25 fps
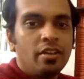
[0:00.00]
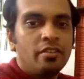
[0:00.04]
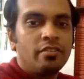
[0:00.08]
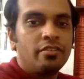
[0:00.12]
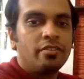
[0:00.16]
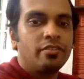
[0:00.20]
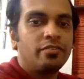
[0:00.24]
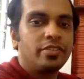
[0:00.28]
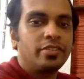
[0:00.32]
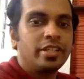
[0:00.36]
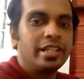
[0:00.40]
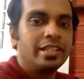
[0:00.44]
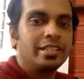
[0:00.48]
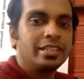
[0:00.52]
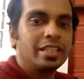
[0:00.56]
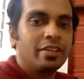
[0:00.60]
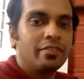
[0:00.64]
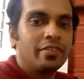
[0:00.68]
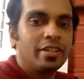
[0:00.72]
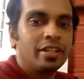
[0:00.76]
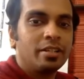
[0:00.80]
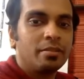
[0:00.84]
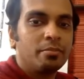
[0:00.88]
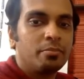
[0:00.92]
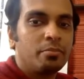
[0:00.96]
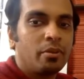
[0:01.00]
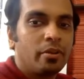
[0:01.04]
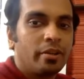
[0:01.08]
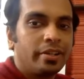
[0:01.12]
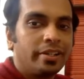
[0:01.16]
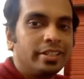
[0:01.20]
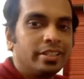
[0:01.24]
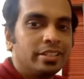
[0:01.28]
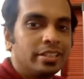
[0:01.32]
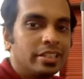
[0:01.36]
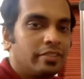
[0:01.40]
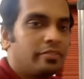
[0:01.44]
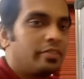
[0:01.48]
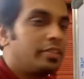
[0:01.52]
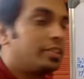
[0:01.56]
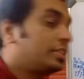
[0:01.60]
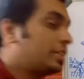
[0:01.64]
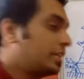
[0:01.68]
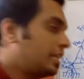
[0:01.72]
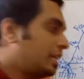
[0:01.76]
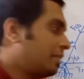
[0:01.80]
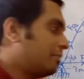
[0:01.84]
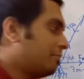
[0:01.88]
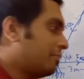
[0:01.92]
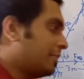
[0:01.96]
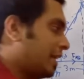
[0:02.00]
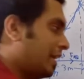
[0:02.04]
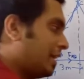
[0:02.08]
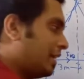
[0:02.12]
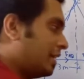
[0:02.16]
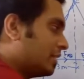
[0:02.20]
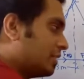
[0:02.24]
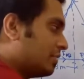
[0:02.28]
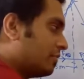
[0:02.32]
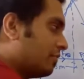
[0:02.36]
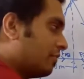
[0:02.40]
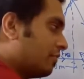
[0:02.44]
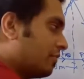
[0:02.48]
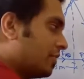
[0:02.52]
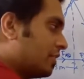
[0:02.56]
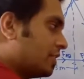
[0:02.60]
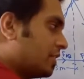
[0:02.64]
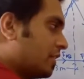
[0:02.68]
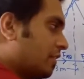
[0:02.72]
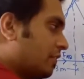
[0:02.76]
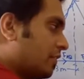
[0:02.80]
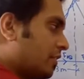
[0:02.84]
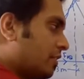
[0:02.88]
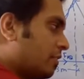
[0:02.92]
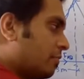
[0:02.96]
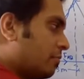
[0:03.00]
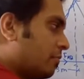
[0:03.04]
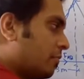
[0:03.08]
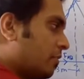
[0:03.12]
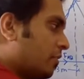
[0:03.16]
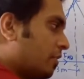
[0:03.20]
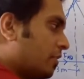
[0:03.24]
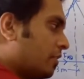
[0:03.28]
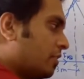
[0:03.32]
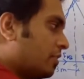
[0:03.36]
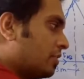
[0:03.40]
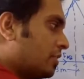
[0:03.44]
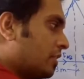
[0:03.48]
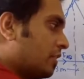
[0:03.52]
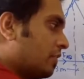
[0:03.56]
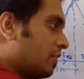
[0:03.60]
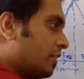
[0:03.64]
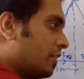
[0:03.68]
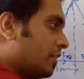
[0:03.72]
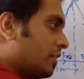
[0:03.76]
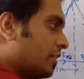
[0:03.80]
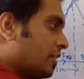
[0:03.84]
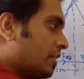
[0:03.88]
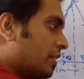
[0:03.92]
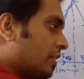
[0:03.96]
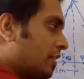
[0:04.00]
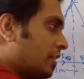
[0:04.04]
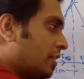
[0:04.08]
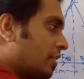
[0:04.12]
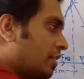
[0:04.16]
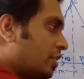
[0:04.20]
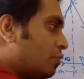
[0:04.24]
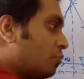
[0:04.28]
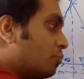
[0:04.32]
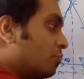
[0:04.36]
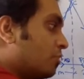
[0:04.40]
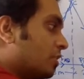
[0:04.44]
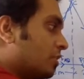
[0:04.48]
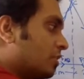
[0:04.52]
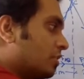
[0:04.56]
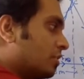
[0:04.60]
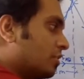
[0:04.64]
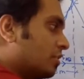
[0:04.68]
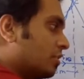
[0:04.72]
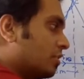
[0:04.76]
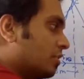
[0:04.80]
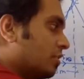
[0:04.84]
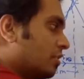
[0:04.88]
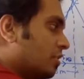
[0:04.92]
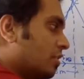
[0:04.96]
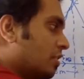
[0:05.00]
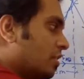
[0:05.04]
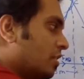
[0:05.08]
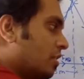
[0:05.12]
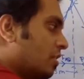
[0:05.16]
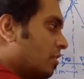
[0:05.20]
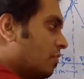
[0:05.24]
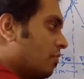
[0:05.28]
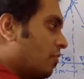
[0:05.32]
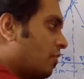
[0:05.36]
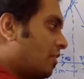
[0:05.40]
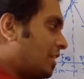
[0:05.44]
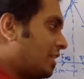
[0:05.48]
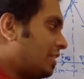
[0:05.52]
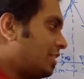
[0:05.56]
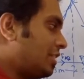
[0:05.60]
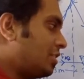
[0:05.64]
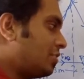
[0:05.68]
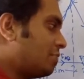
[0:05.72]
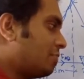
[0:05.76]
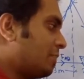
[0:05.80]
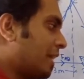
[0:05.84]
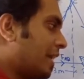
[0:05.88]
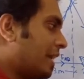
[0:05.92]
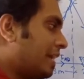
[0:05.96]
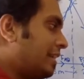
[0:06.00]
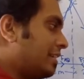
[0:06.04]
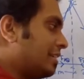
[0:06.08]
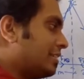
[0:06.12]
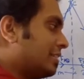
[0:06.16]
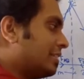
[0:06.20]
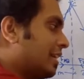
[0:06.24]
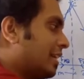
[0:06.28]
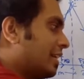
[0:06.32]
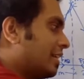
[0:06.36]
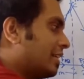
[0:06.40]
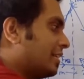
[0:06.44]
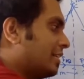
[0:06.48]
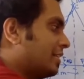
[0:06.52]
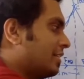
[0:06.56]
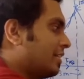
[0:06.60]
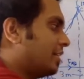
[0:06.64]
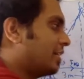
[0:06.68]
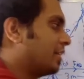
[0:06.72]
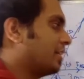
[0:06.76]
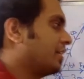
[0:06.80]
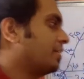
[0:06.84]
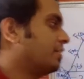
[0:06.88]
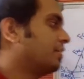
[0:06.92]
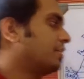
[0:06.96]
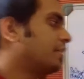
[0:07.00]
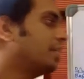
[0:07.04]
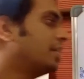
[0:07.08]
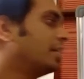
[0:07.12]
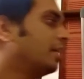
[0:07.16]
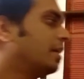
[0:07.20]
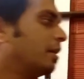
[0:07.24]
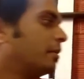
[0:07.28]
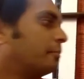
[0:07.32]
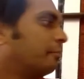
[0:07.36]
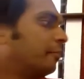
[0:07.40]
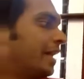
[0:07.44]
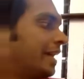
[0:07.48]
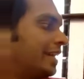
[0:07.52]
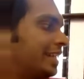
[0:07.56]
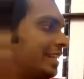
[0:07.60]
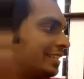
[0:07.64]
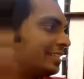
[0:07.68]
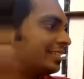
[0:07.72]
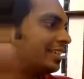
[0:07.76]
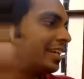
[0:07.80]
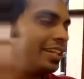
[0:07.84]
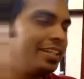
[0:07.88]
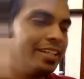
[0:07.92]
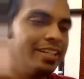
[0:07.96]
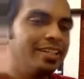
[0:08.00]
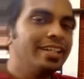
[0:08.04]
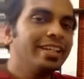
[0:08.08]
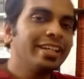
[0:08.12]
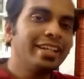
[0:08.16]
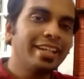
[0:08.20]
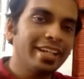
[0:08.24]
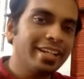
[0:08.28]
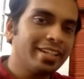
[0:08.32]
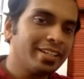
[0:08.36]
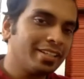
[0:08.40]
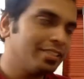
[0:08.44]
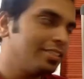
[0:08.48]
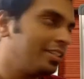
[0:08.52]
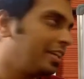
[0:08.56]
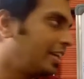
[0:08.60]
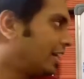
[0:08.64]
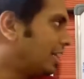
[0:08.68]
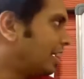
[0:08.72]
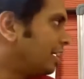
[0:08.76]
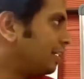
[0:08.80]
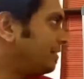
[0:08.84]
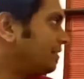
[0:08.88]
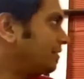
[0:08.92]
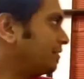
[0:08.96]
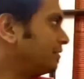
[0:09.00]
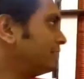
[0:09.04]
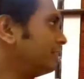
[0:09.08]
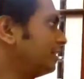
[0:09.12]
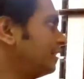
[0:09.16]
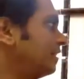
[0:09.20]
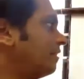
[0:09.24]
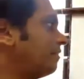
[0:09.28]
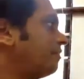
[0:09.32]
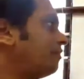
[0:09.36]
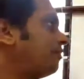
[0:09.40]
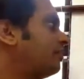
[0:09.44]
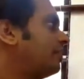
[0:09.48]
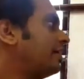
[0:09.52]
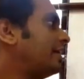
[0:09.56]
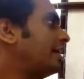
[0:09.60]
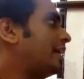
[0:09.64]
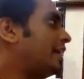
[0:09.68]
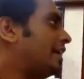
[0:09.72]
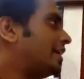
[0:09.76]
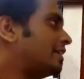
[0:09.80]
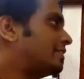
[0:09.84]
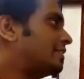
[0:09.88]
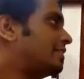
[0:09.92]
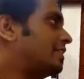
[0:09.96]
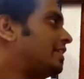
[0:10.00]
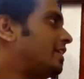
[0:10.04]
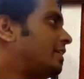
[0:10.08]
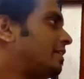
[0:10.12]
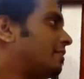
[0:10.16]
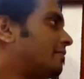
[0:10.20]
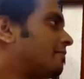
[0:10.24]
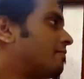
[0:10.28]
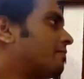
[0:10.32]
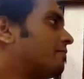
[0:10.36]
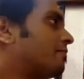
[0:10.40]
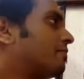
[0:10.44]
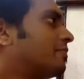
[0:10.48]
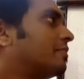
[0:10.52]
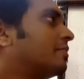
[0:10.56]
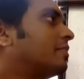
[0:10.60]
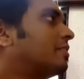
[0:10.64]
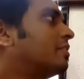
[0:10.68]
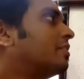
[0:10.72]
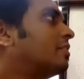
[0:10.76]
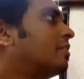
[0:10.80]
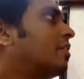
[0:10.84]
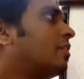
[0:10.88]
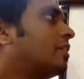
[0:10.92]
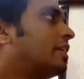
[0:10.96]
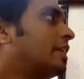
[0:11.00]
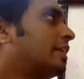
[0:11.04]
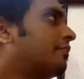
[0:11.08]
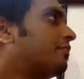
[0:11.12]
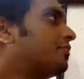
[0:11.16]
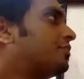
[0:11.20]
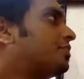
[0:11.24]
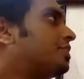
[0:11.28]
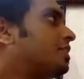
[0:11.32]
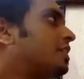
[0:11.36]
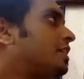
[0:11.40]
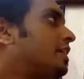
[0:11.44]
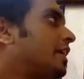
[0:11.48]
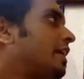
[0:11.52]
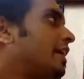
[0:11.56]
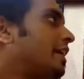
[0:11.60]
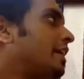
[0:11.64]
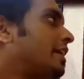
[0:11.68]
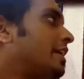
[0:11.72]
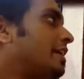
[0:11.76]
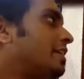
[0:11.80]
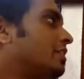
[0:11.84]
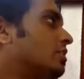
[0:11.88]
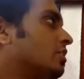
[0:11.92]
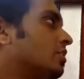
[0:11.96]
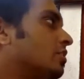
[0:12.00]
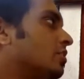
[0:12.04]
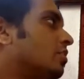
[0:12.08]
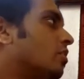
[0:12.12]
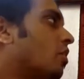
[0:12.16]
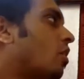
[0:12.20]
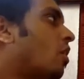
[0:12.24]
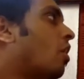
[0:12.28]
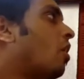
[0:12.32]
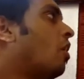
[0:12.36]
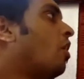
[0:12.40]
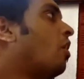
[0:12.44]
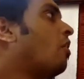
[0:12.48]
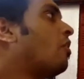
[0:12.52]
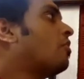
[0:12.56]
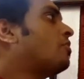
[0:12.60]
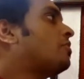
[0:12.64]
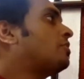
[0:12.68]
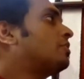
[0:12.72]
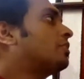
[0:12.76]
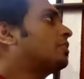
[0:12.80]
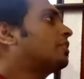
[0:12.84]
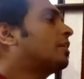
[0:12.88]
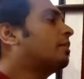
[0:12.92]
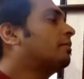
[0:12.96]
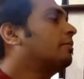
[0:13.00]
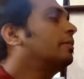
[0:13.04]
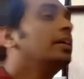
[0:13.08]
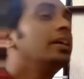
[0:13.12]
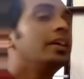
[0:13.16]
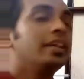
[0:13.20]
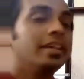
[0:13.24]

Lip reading: 57.73 newtons. What does this minus sign indicate? Minus sign indicates that FAC or FCA is not a